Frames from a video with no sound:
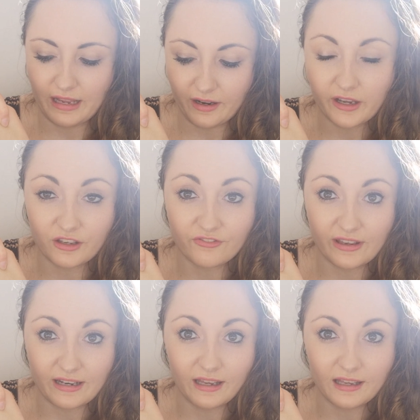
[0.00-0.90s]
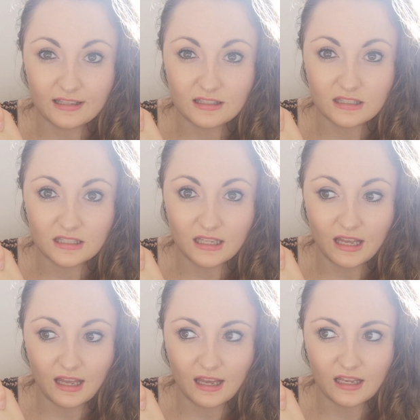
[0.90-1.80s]
I can feel it.
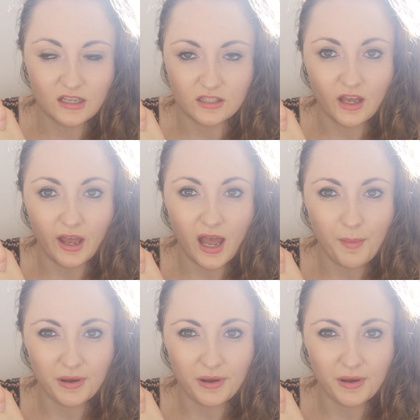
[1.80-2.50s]
It doesn't hurt,